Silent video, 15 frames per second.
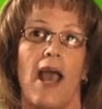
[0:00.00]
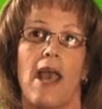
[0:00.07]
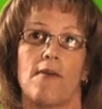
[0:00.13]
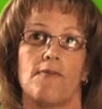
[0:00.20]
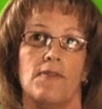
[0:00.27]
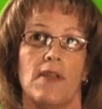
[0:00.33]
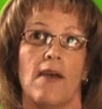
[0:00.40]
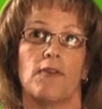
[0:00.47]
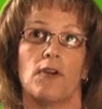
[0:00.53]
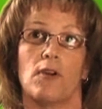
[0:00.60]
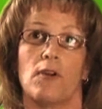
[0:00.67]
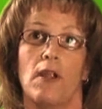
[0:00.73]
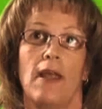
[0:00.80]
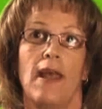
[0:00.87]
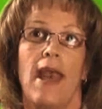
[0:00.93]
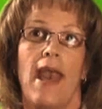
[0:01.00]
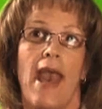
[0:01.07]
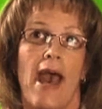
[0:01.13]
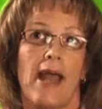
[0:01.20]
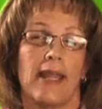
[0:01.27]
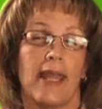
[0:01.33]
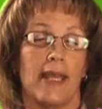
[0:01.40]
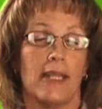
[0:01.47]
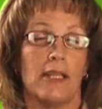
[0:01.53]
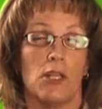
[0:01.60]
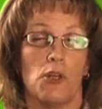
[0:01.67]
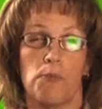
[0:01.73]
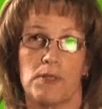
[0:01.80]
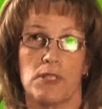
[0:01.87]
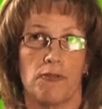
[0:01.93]
I have never had
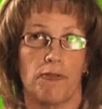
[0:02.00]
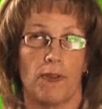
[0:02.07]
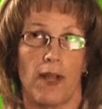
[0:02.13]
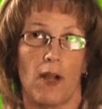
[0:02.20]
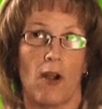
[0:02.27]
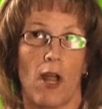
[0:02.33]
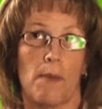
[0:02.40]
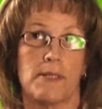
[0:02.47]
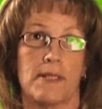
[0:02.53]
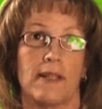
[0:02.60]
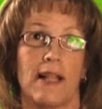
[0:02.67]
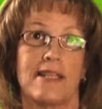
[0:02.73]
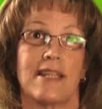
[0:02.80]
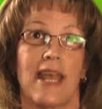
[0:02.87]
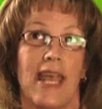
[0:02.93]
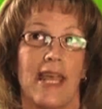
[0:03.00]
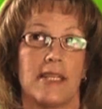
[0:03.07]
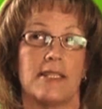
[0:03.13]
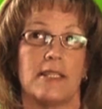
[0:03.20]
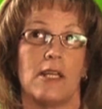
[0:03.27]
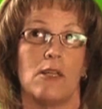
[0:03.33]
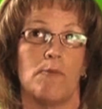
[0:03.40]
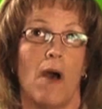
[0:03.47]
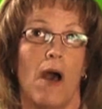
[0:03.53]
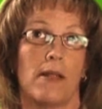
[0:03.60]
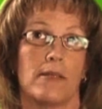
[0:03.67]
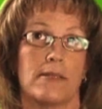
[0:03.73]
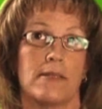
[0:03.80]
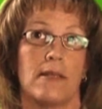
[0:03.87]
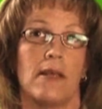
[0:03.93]
any lupus flare-ups in the last 18
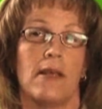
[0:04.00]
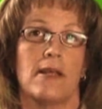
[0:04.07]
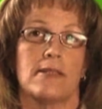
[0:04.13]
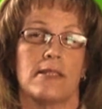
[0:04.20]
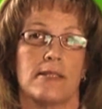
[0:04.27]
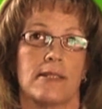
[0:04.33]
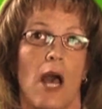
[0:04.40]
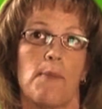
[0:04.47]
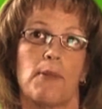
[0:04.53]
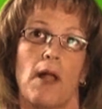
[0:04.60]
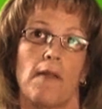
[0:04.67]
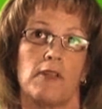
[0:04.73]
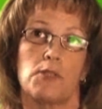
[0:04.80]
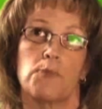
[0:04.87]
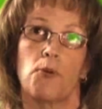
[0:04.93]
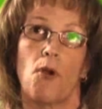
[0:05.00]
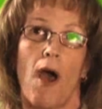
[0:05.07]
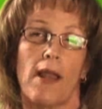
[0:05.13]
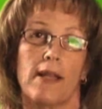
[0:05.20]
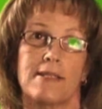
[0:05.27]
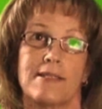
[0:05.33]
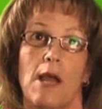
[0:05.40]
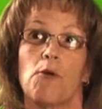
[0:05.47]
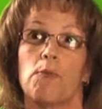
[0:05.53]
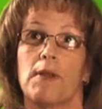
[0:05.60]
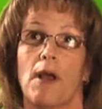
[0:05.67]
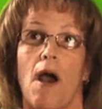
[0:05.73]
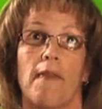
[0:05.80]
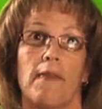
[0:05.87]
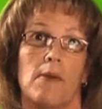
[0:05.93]
months. Since I've been on these products, I
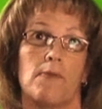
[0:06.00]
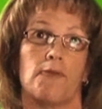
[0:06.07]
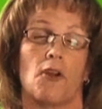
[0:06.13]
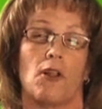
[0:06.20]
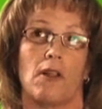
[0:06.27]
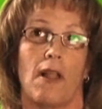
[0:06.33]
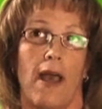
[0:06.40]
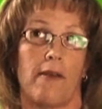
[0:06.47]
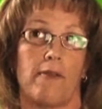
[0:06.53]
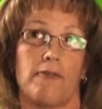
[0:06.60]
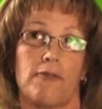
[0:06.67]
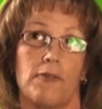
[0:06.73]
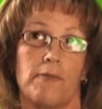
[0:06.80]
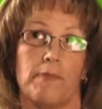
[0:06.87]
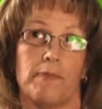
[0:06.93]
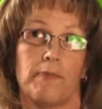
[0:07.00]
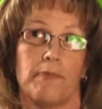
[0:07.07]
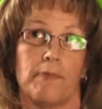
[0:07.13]
will be on them for life.